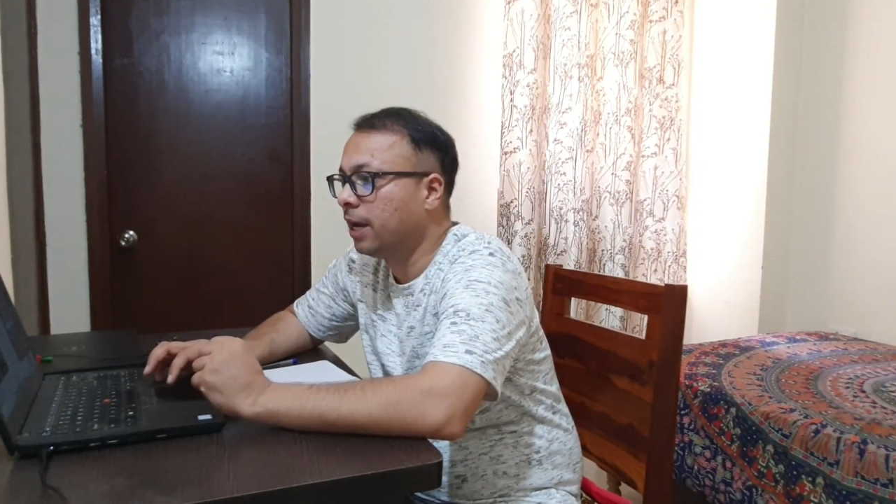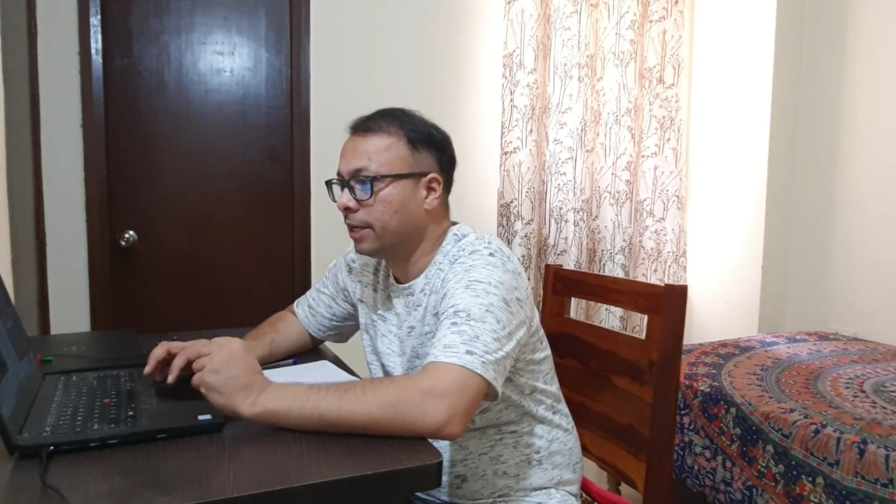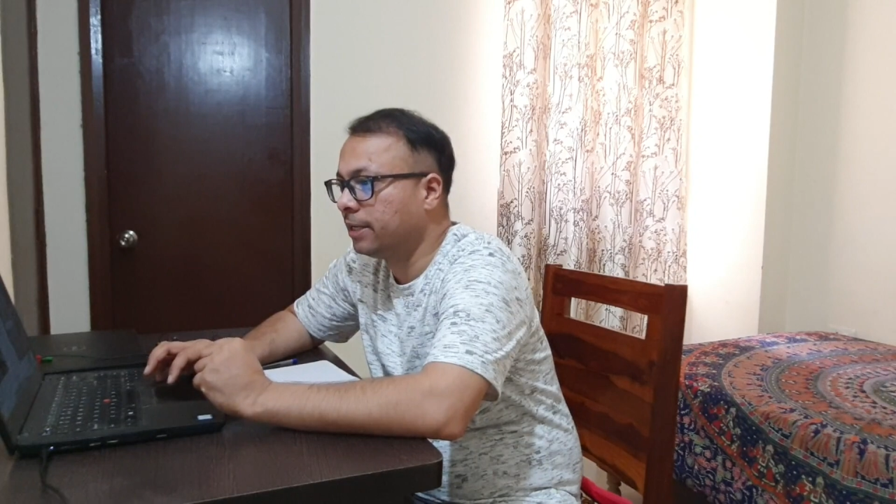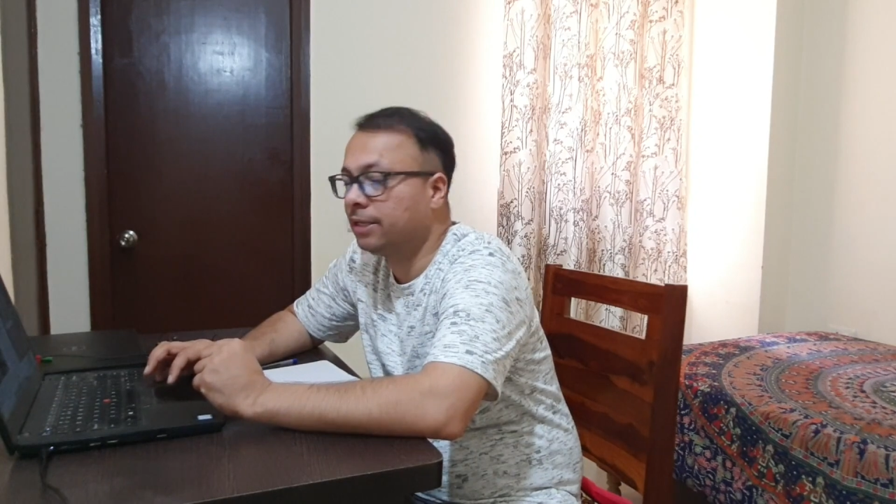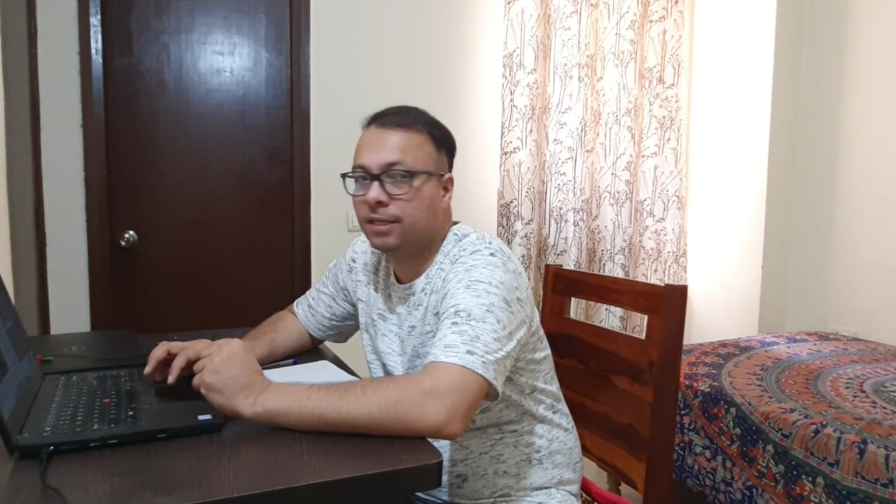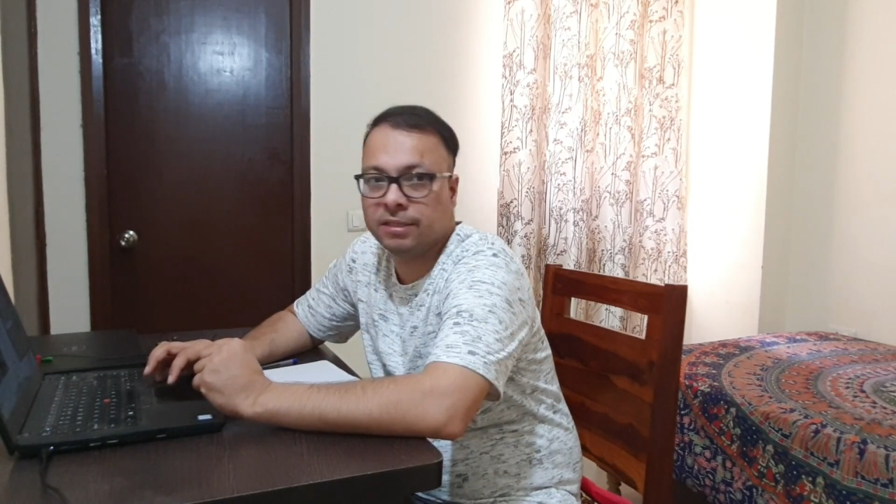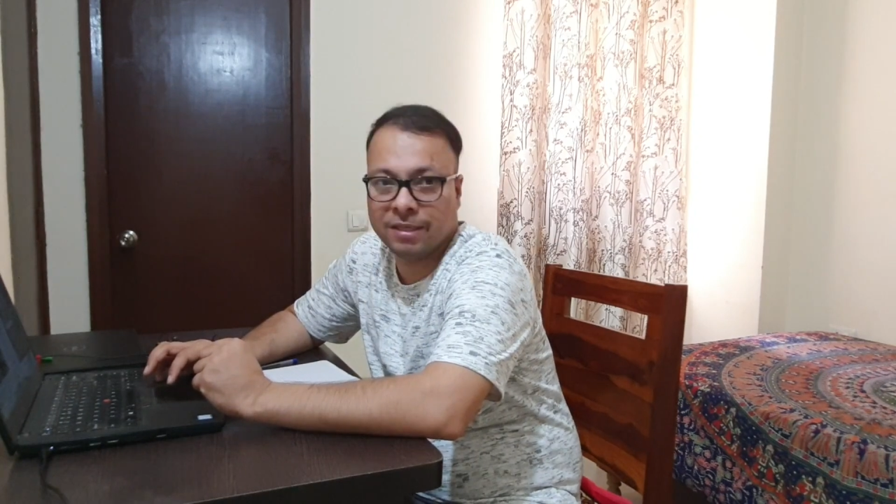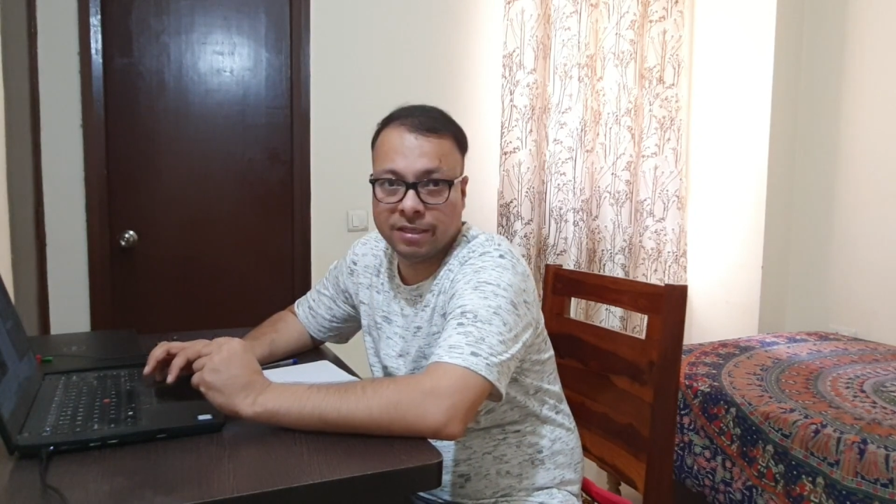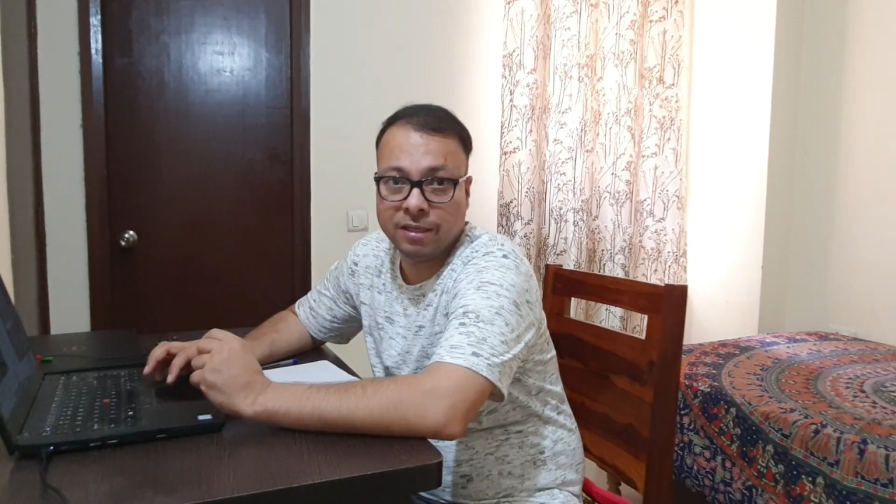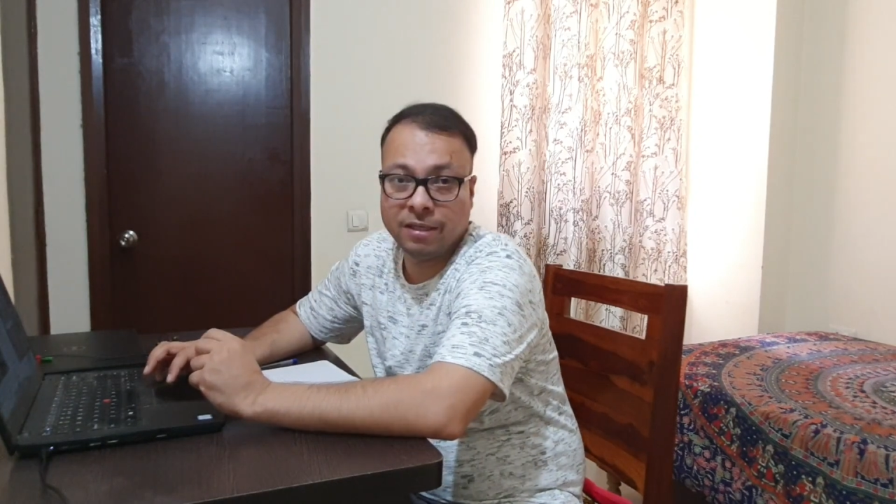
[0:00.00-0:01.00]
articles
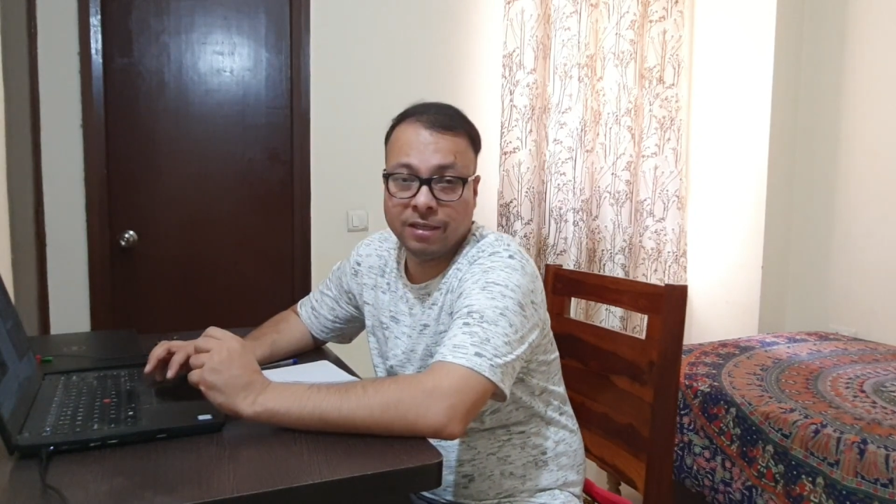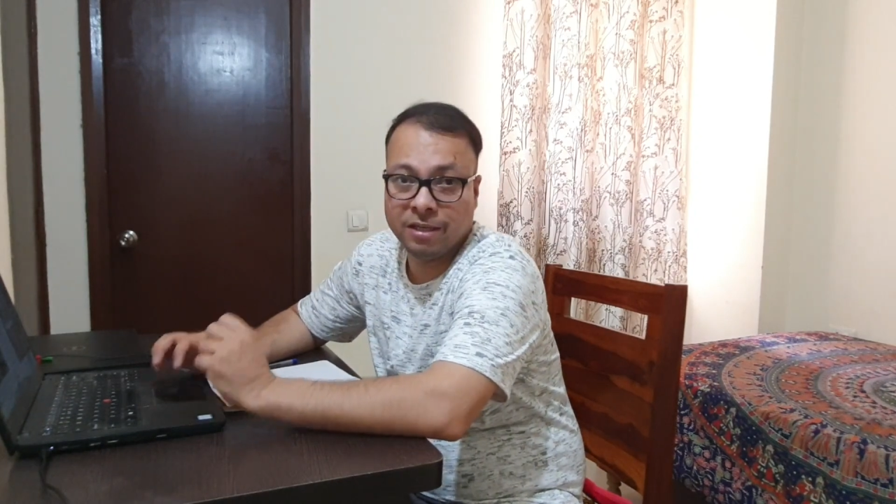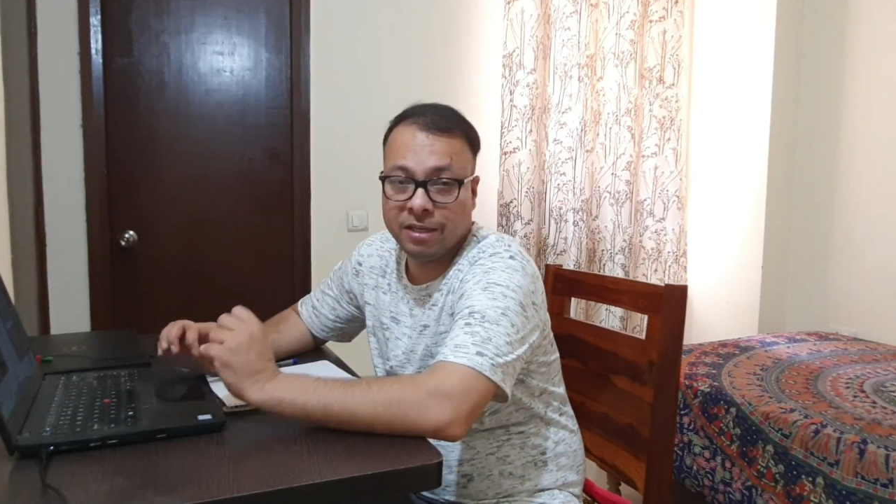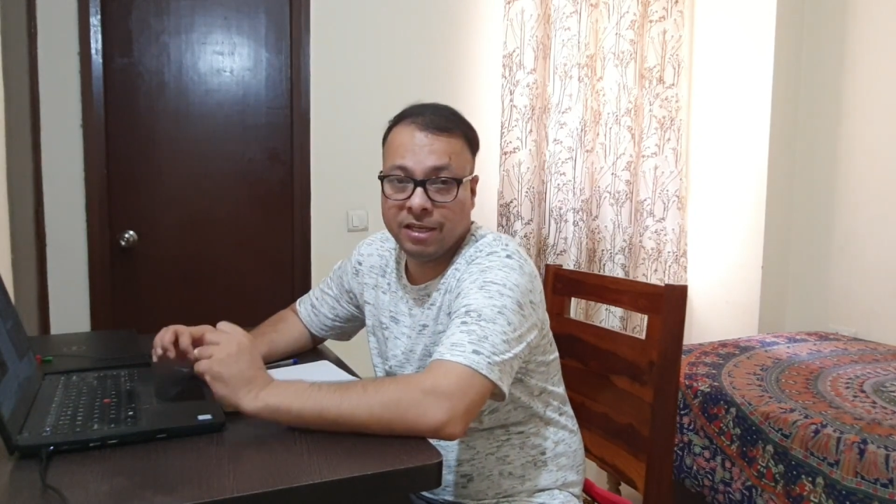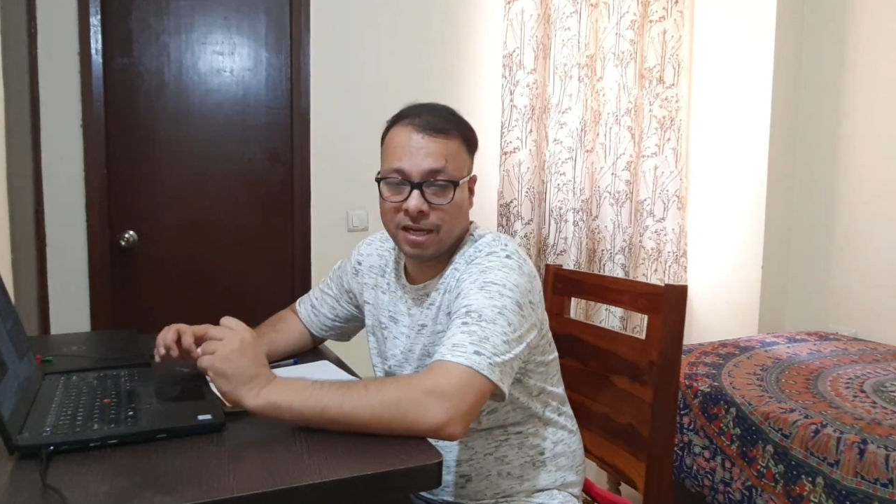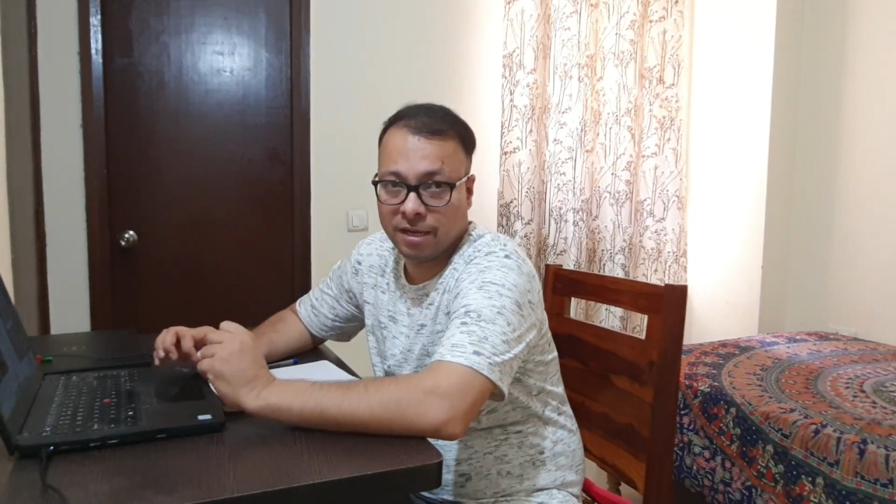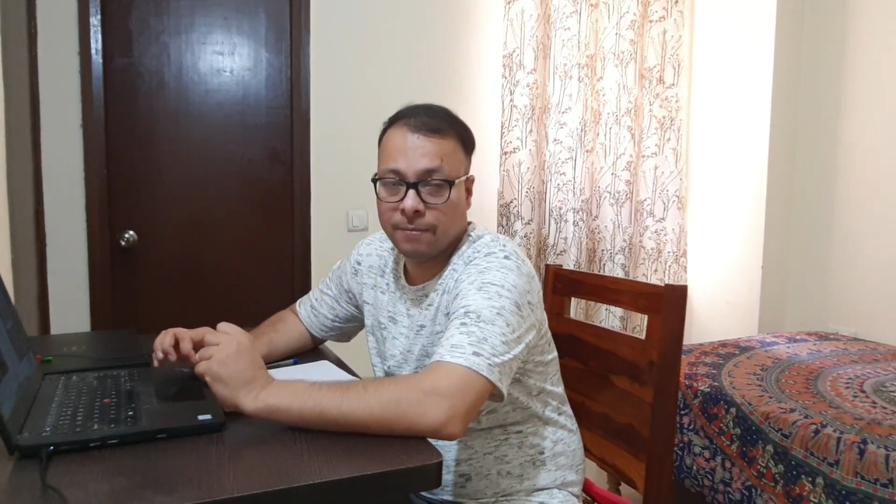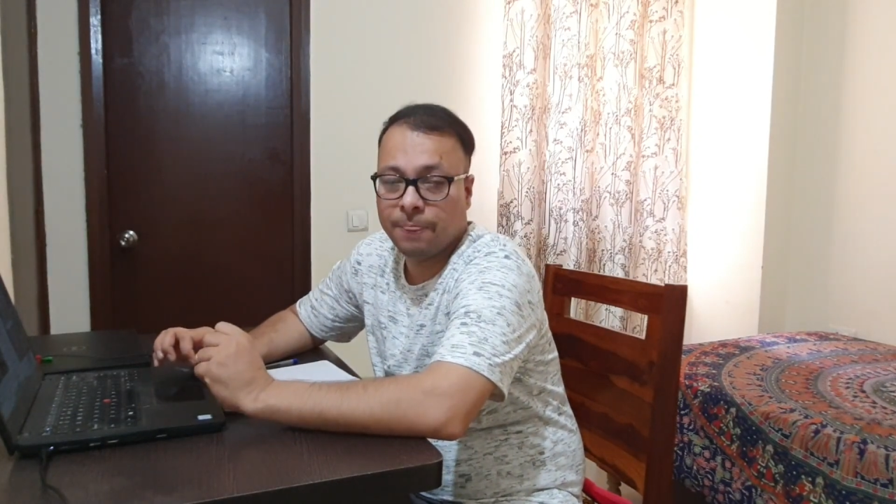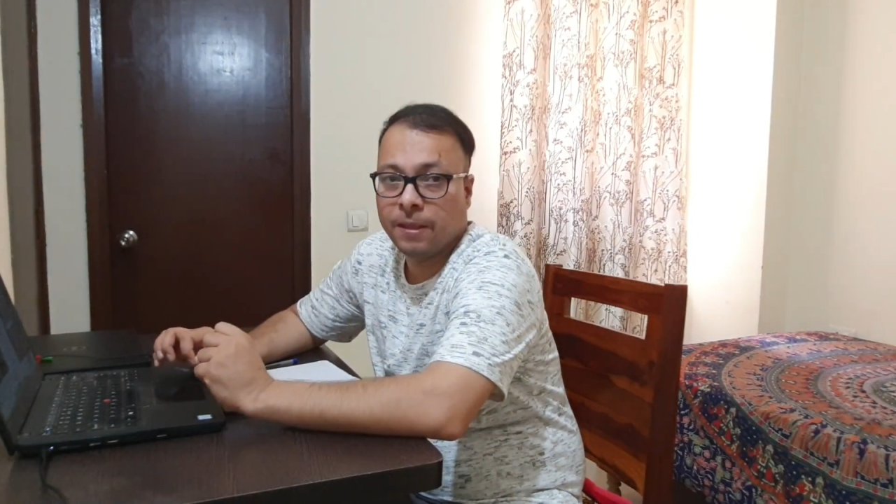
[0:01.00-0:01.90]
in India,